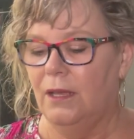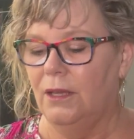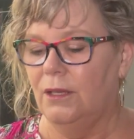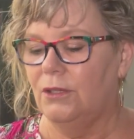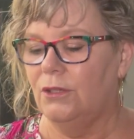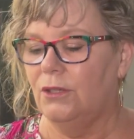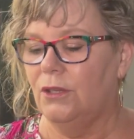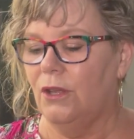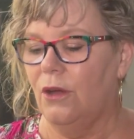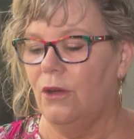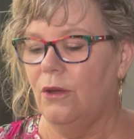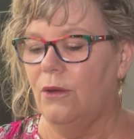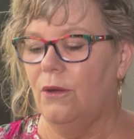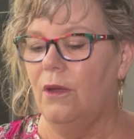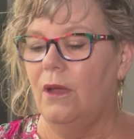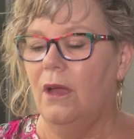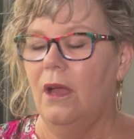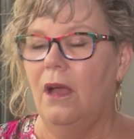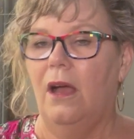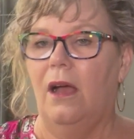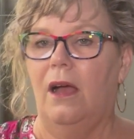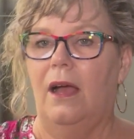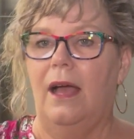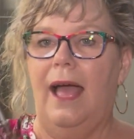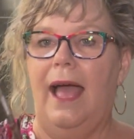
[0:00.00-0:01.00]
So
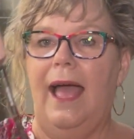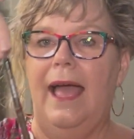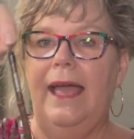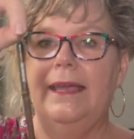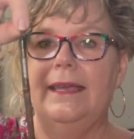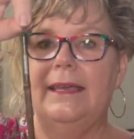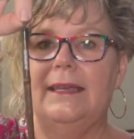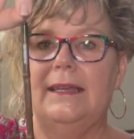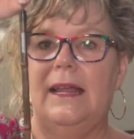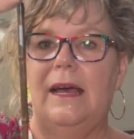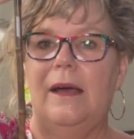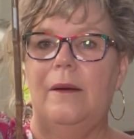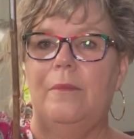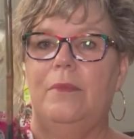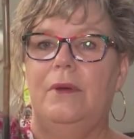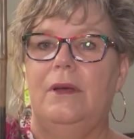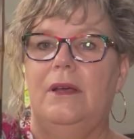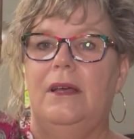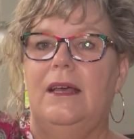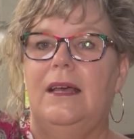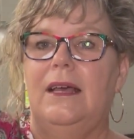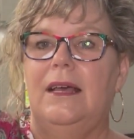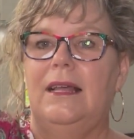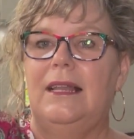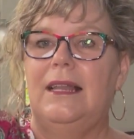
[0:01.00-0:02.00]
hang it up,
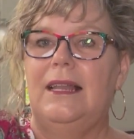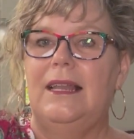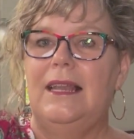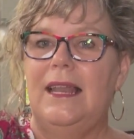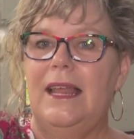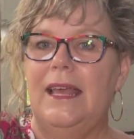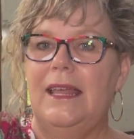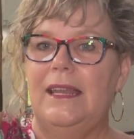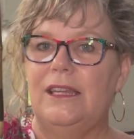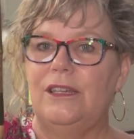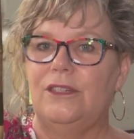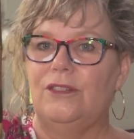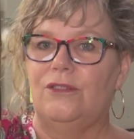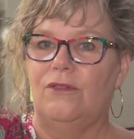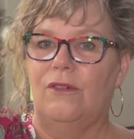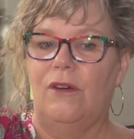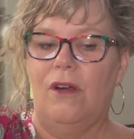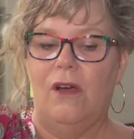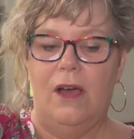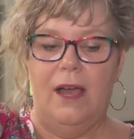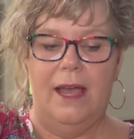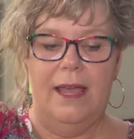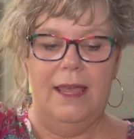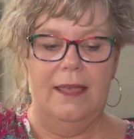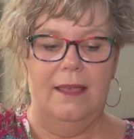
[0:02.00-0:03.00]
let it
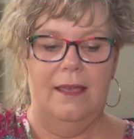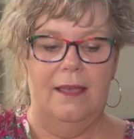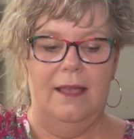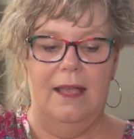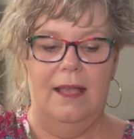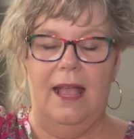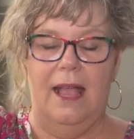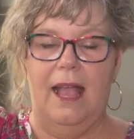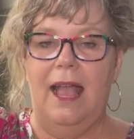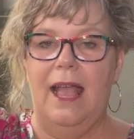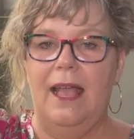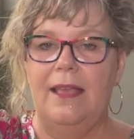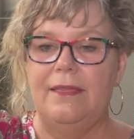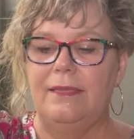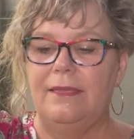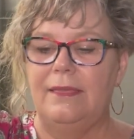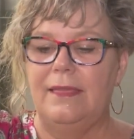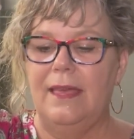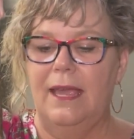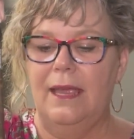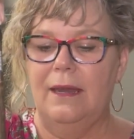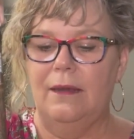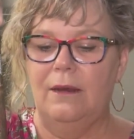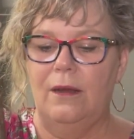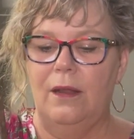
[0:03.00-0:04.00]
dry, and
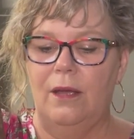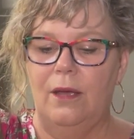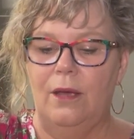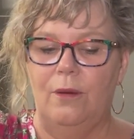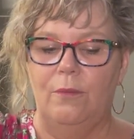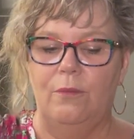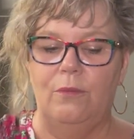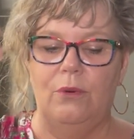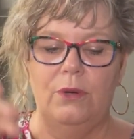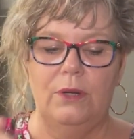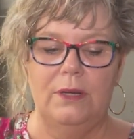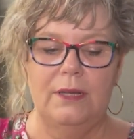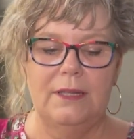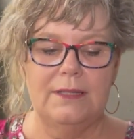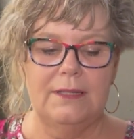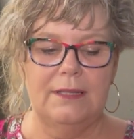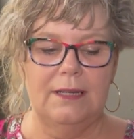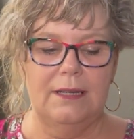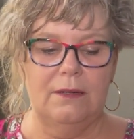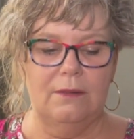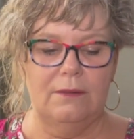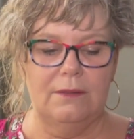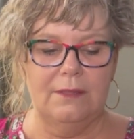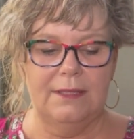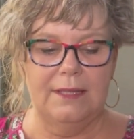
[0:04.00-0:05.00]
then put its
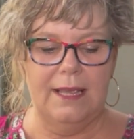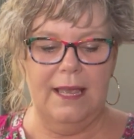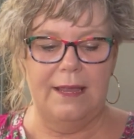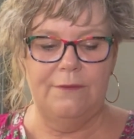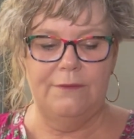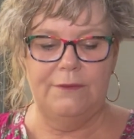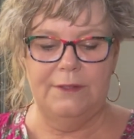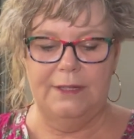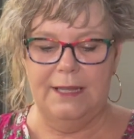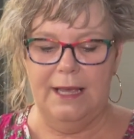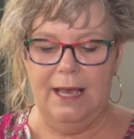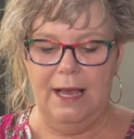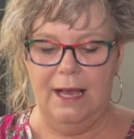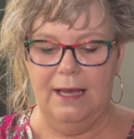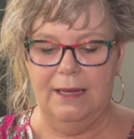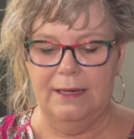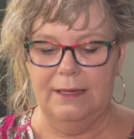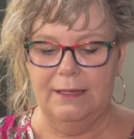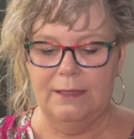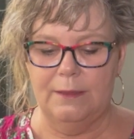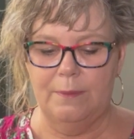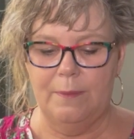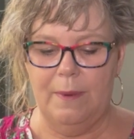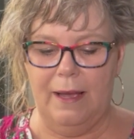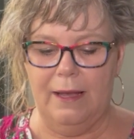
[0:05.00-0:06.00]
little safety
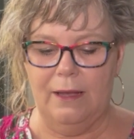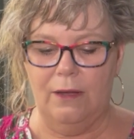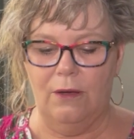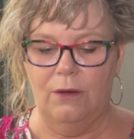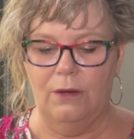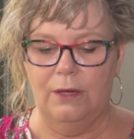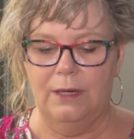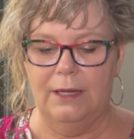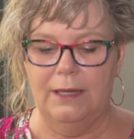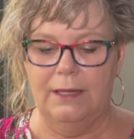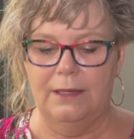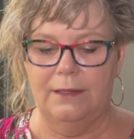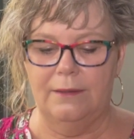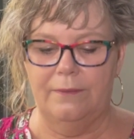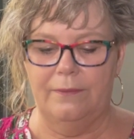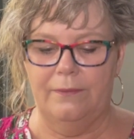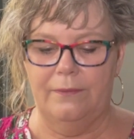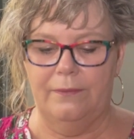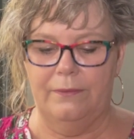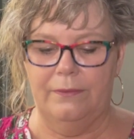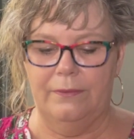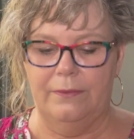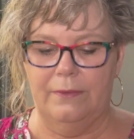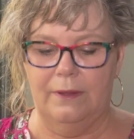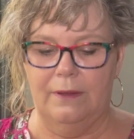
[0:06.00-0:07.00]
harness back on it
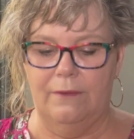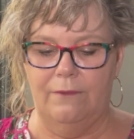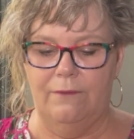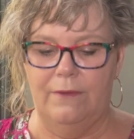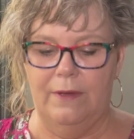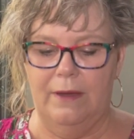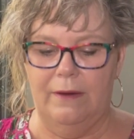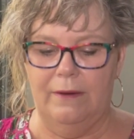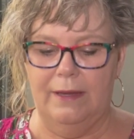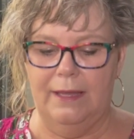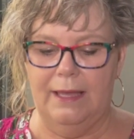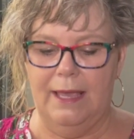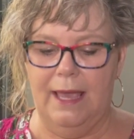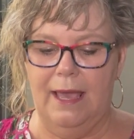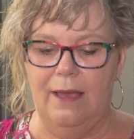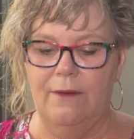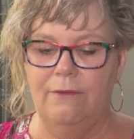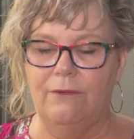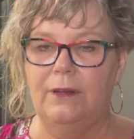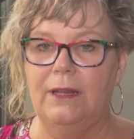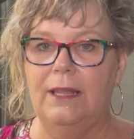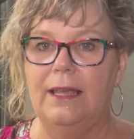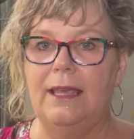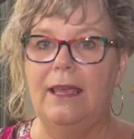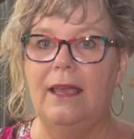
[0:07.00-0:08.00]
very
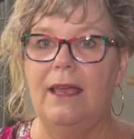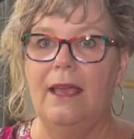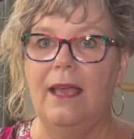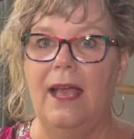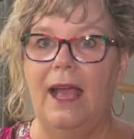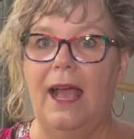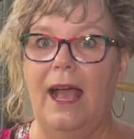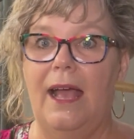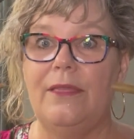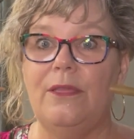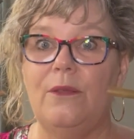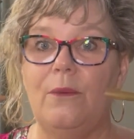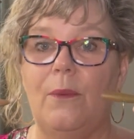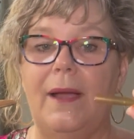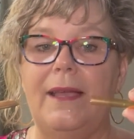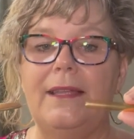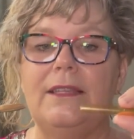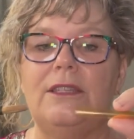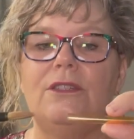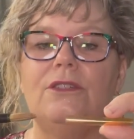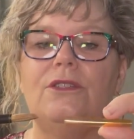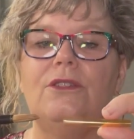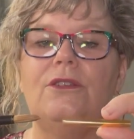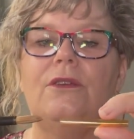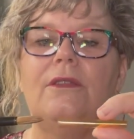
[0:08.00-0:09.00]
carefully. And the way
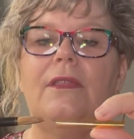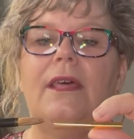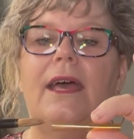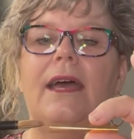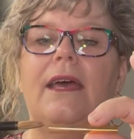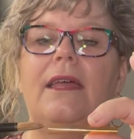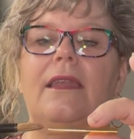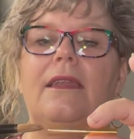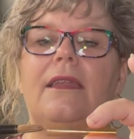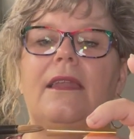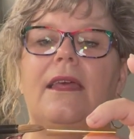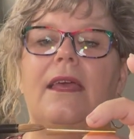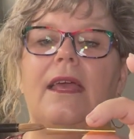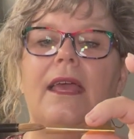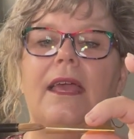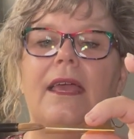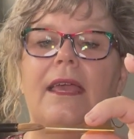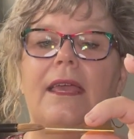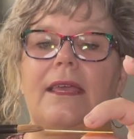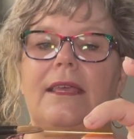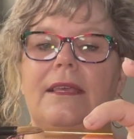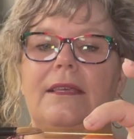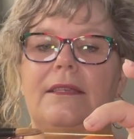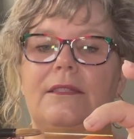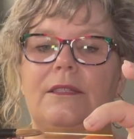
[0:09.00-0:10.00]
to do that
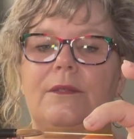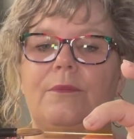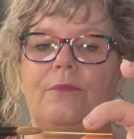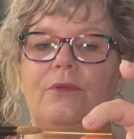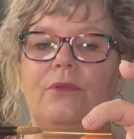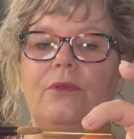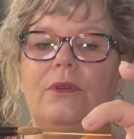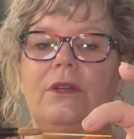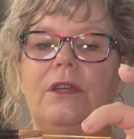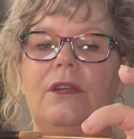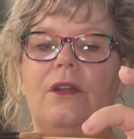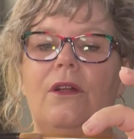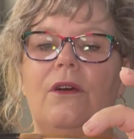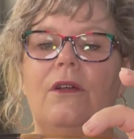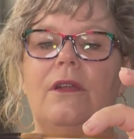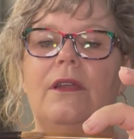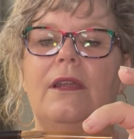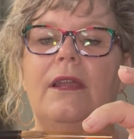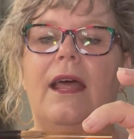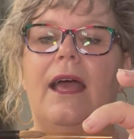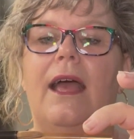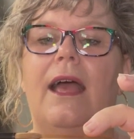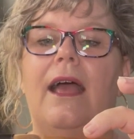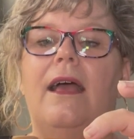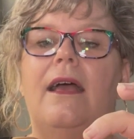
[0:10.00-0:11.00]
is to put it
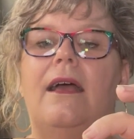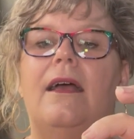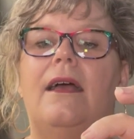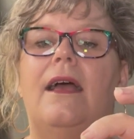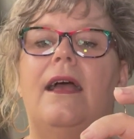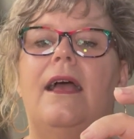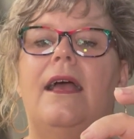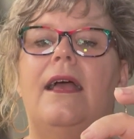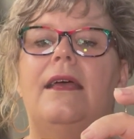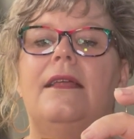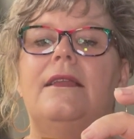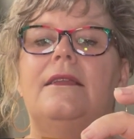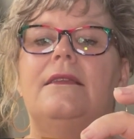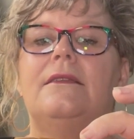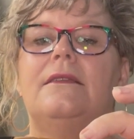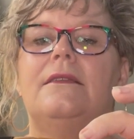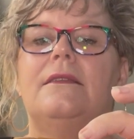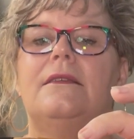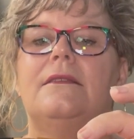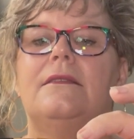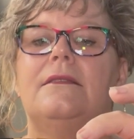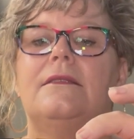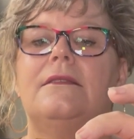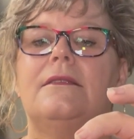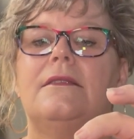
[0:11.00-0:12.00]
on and
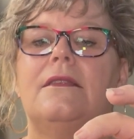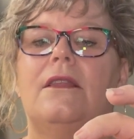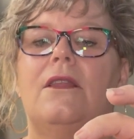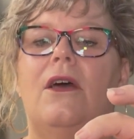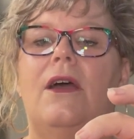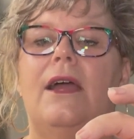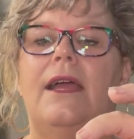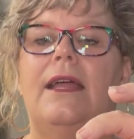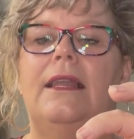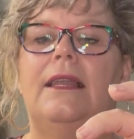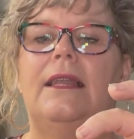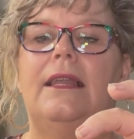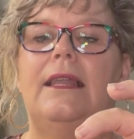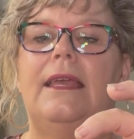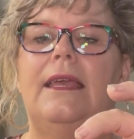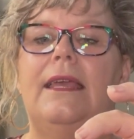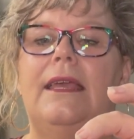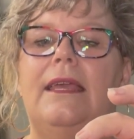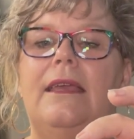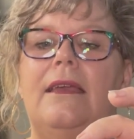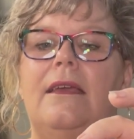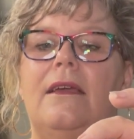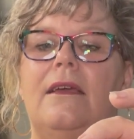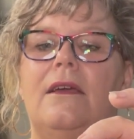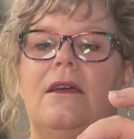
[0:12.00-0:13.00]

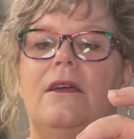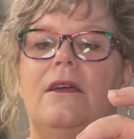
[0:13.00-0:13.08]
slightly